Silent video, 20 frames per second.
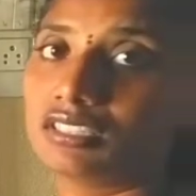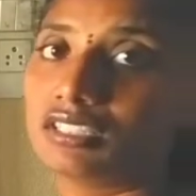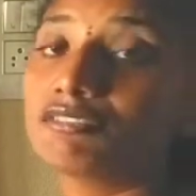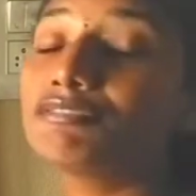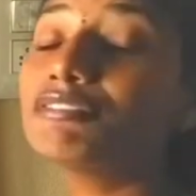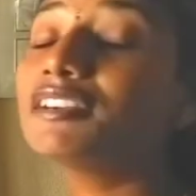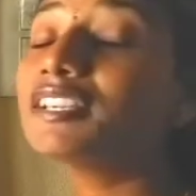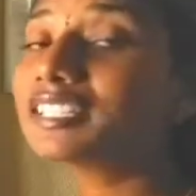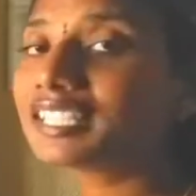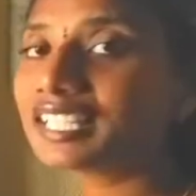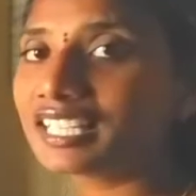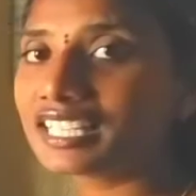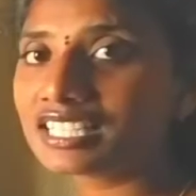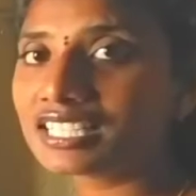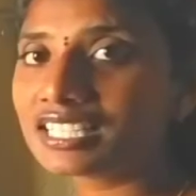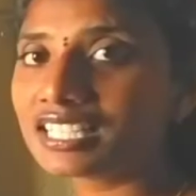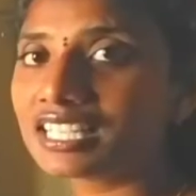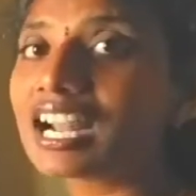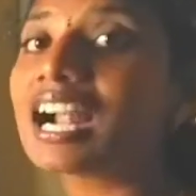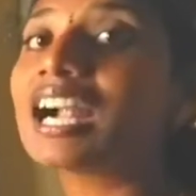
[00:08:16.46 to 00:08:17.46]

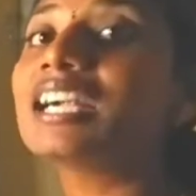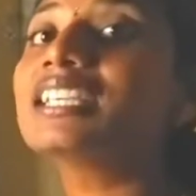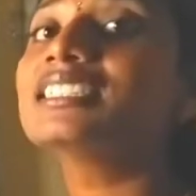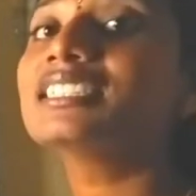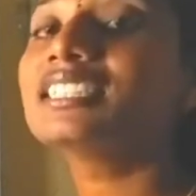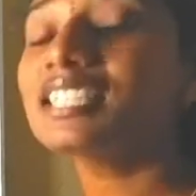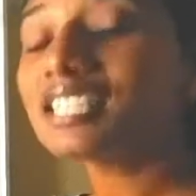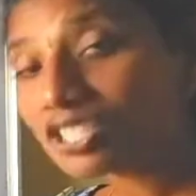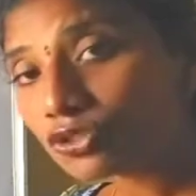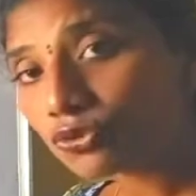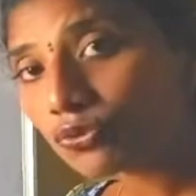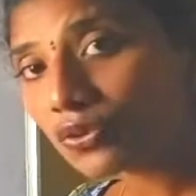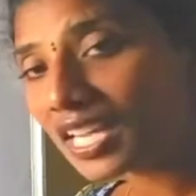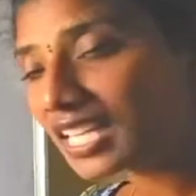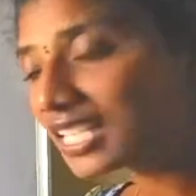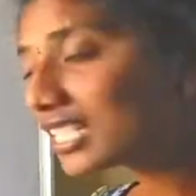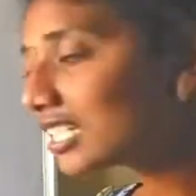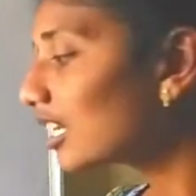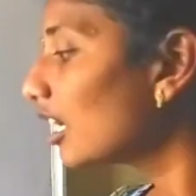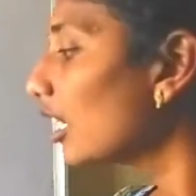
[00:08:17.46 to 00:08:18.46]
filtration, and this
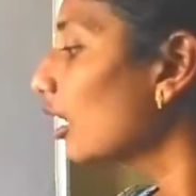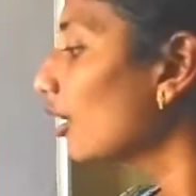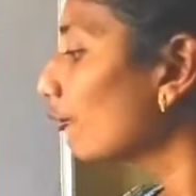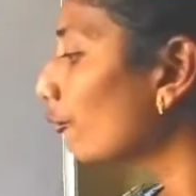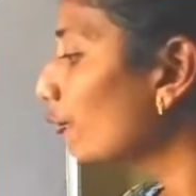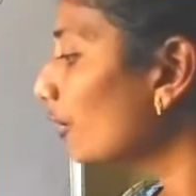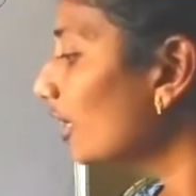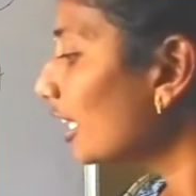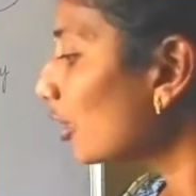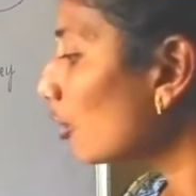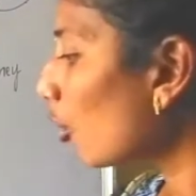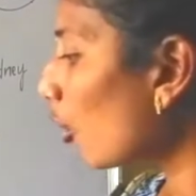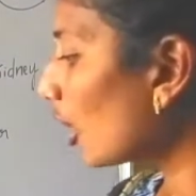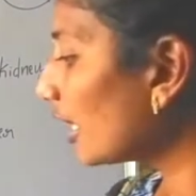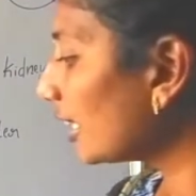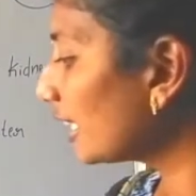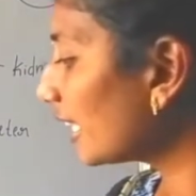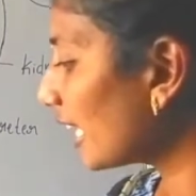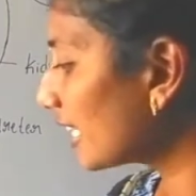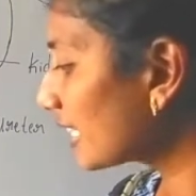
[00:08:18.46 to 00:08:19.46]
waste we call
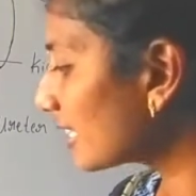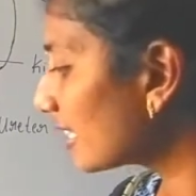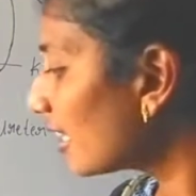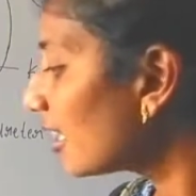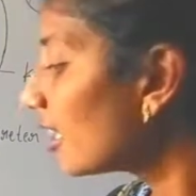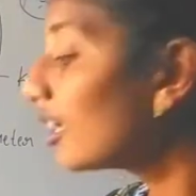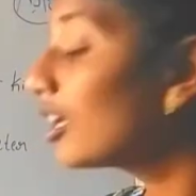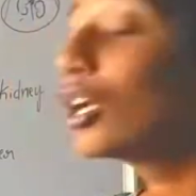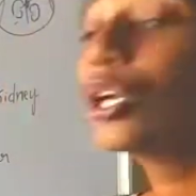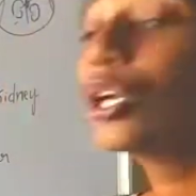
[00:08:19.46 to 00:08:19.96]
it as a